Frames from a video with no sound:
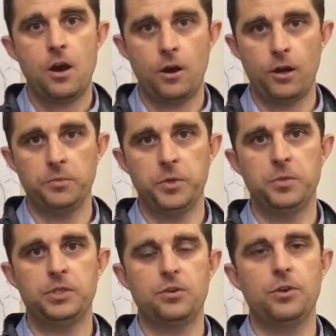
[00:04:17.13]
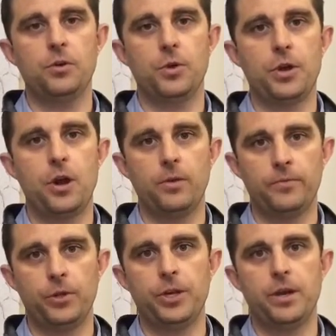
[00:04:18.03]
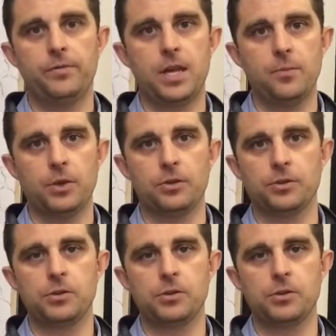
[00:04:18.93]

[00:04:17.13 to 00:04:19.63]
harm the material with a harmful enough chemical.